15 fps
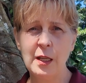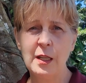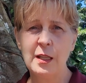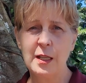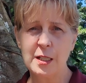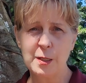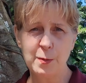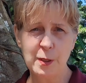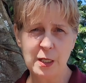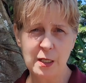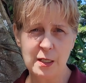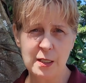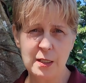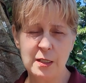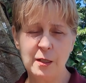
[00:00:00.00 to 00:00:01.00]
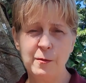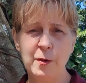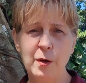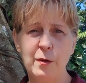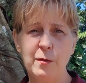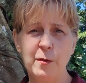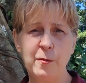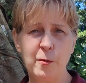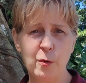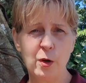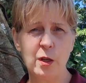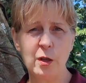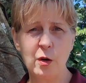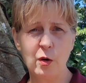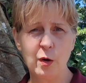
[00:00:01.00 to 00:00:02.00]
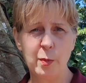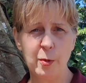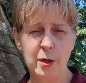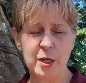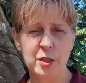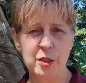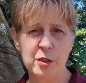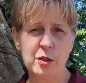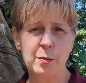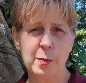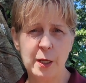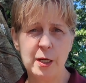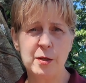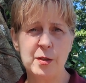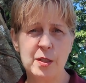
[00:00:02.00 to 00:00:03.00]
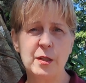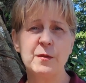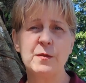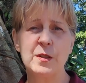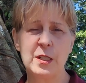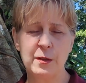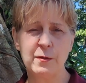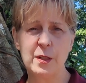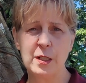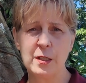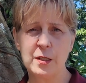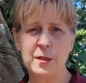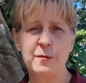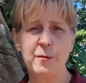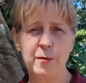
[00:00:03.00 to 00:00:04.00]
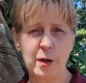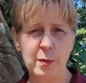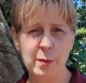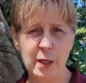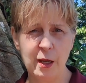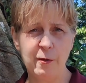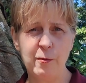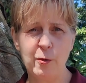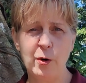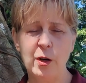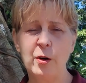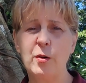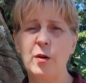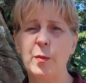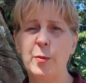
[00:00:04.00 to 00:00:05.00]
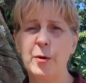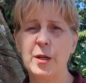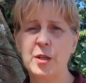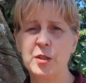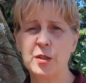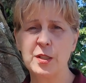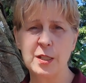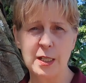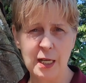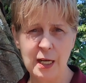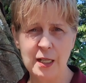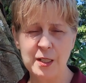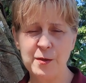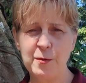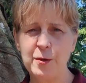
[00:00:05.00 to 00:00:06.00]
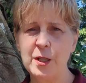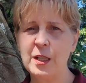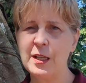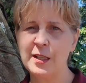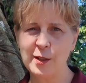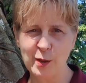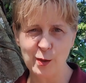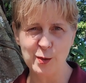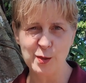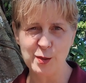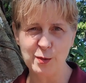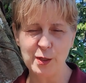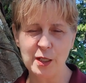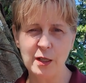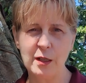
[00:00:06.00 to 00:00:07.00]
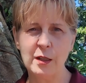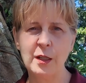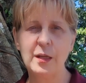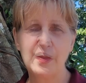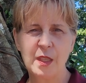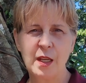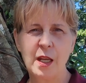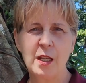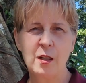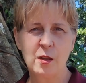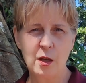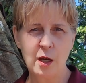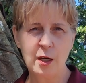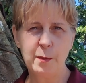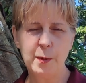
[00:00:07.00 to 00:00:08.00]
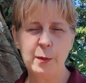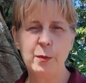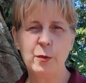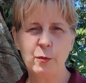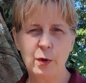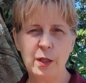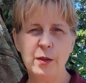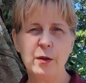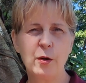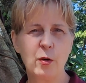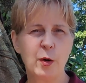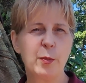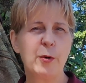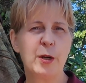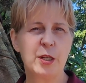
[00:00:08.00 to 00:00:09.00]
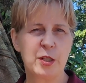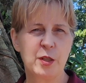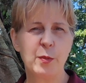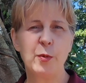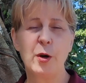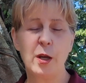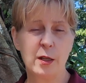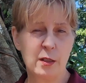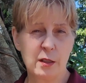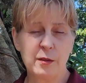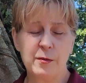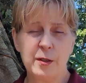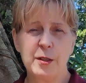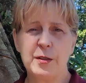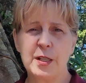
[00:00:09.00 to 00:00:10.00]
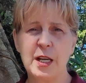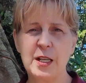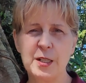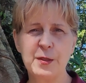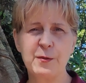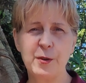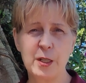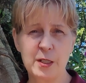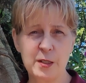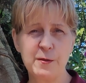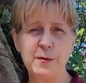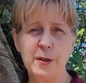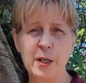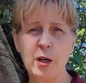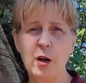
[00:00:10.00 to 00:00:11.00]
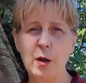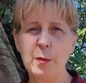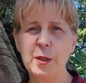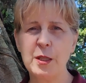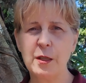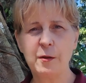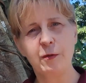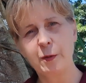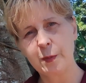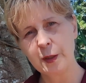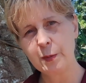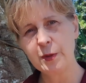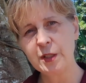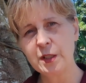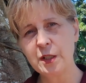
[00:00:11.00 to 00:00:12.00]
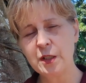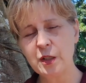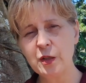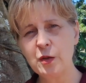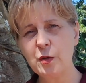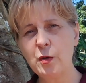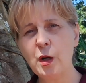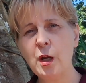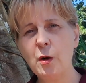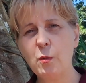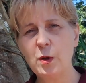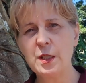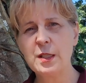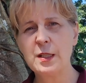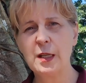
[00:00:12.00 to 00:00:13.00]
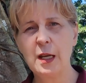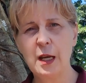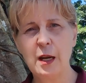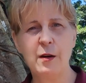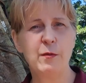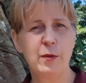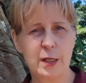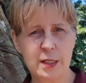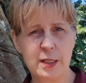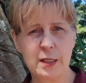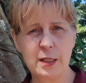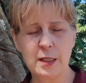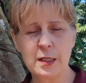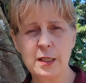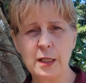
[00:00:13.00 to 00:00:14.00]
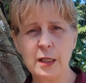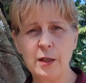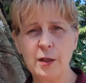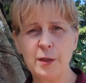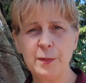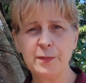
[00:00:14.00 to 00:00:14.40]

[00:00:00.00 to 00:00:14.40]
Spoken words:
That's because if you have a foreign corporation, you can pay yourself dividends from that foreign corporation tax-free in Costa Rica. And a lot of people run their corporation abroad and live here tax-free. It's a very common thing for people to do once they have residency here.